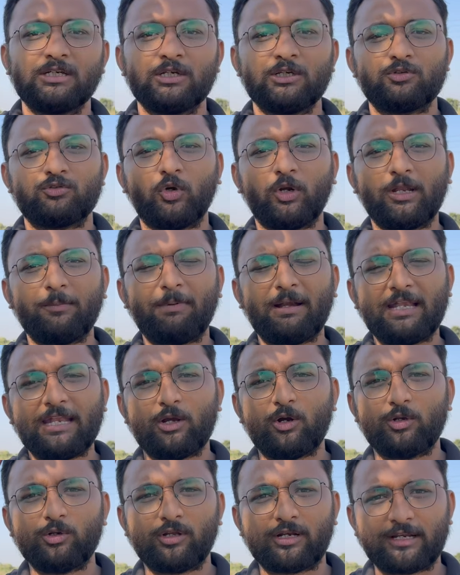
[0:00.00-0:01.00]
So depending
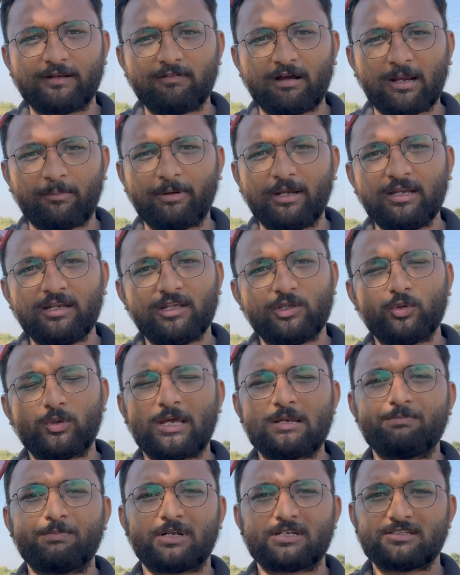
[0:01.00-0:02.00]
on your requirement, you
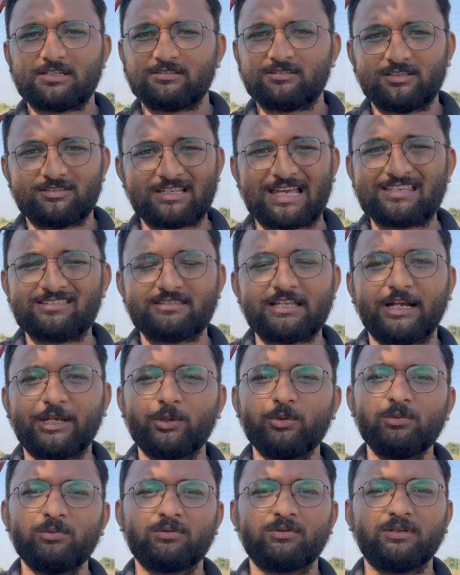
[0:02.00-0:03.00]
can purchase the size that
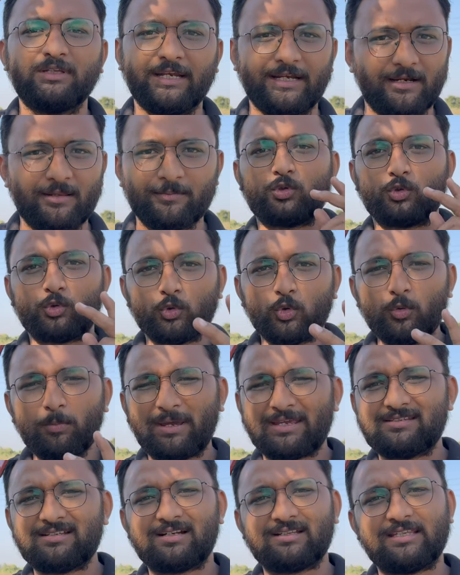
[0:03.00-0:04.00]
you need. Two
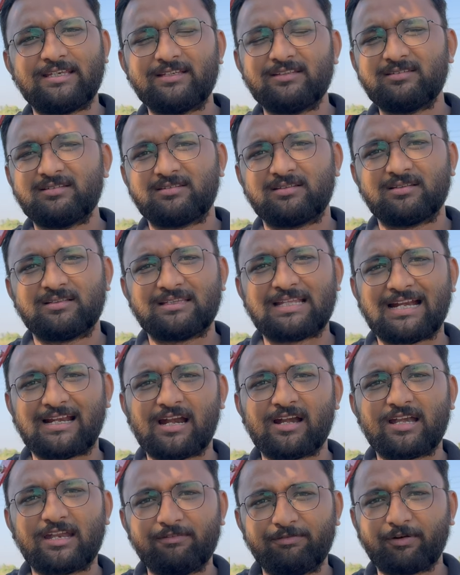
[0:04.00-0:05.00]
major things that are
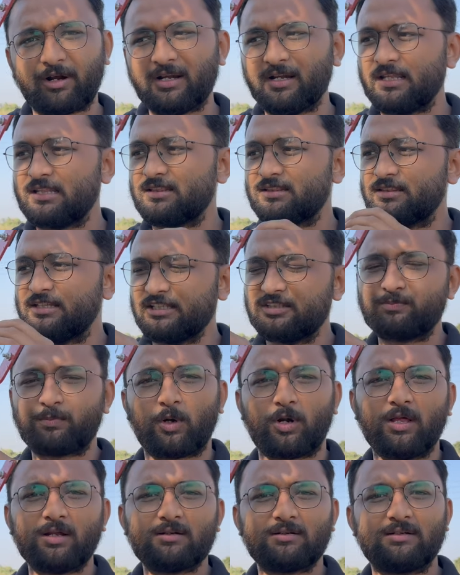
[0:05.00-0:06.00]
different in this
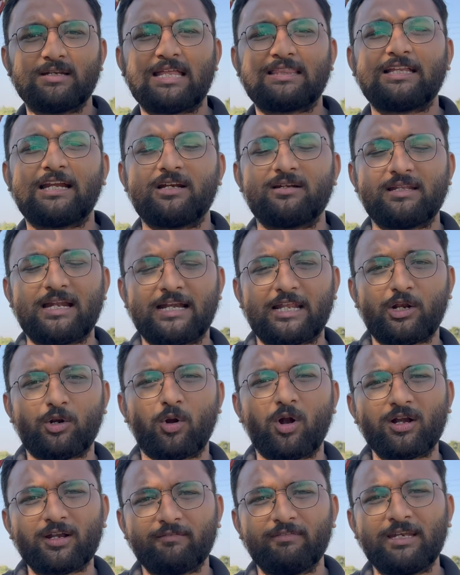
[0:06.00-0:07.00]
product that are
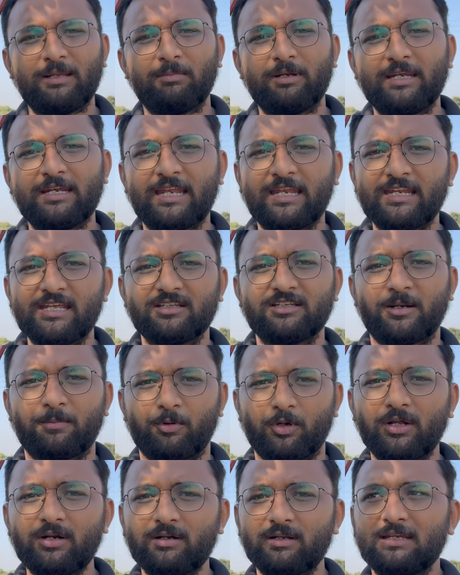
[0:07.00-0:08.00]
not available in any other
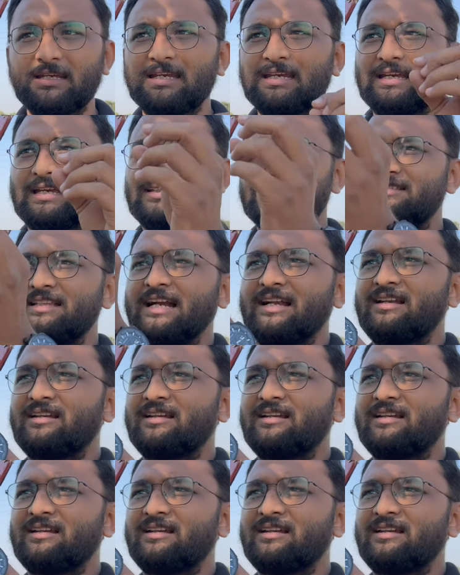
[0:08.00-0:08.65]
product is that